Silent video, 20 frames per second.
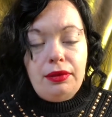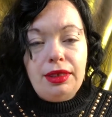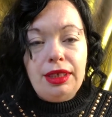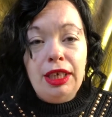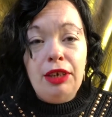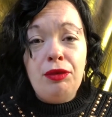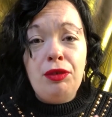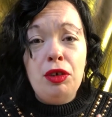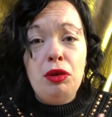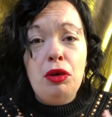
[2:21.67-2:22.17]

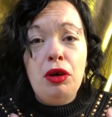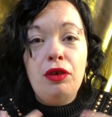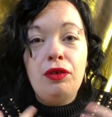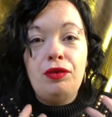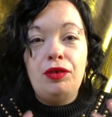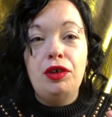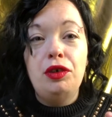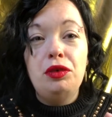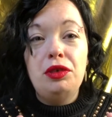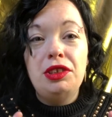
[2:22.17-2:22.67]
if you are
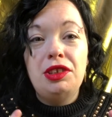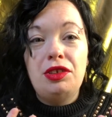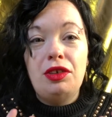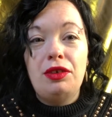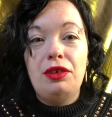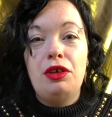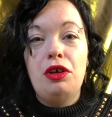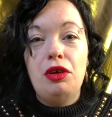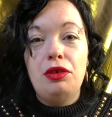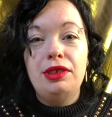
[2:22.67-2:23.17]
focused on the
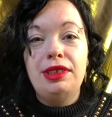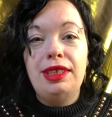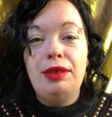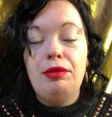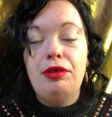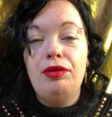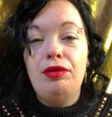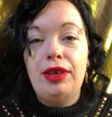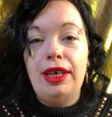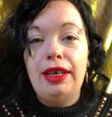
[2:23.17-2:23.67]
concept
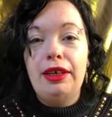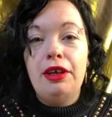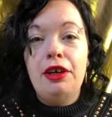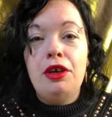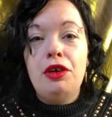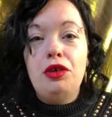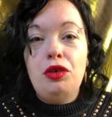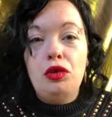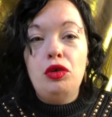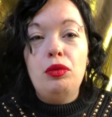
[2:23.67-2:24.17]
of lack,
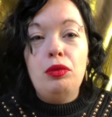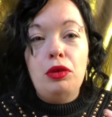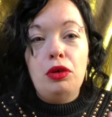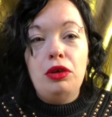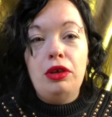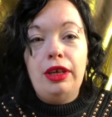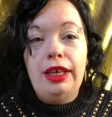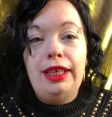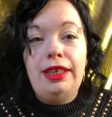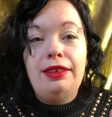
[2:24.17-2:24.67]
you're more
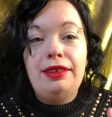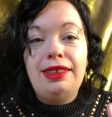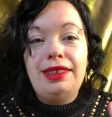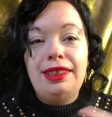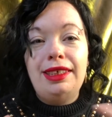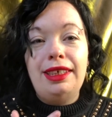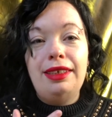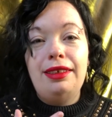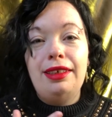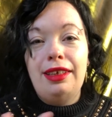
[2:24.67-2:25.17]
likely to
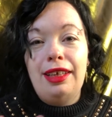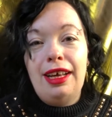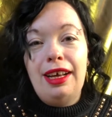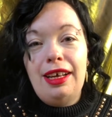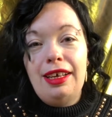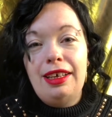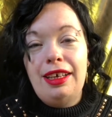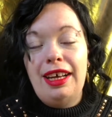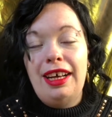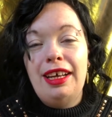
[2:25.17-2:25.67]
see the
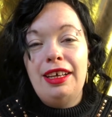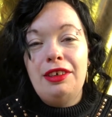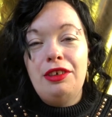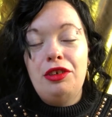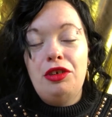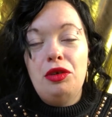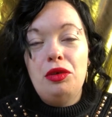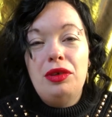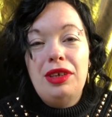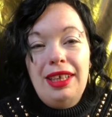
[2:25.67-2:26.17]
lack, and
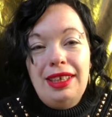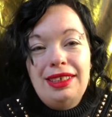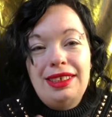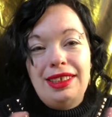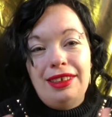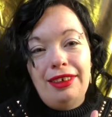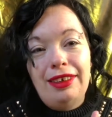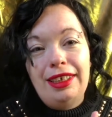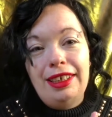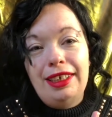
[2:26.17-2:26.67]
you're less
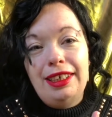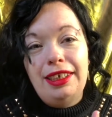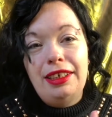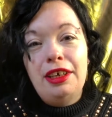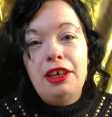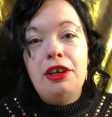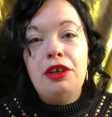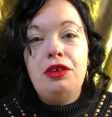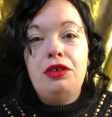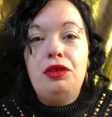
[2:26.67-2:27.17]
likely
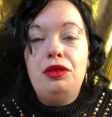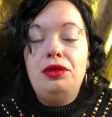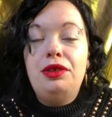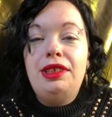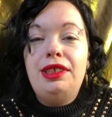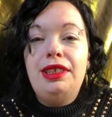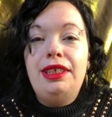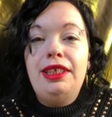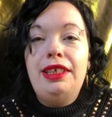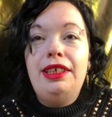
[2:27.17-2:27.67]
to
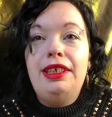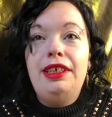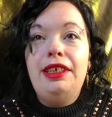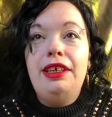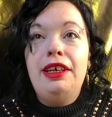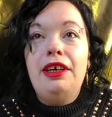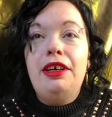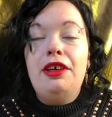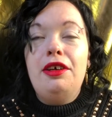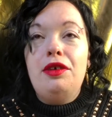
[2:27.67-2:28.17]
see
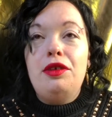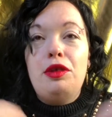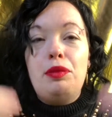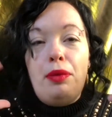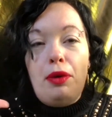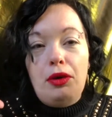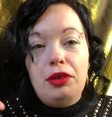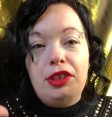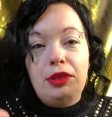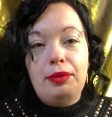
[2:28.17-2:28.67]
the
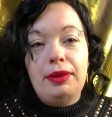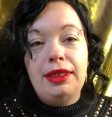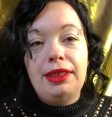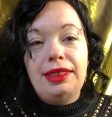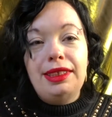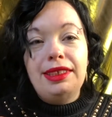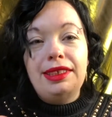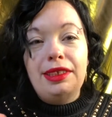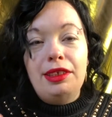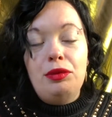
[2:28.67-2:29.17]

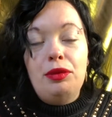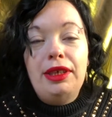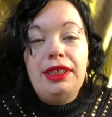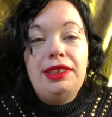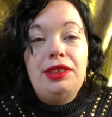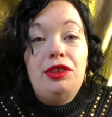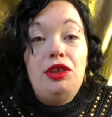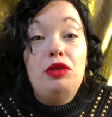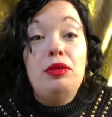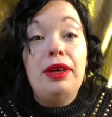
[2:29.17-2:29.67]
possibilities and the ways
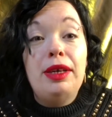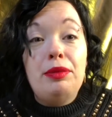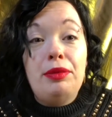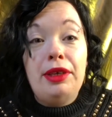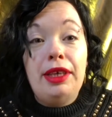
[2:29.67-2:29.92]
that you might be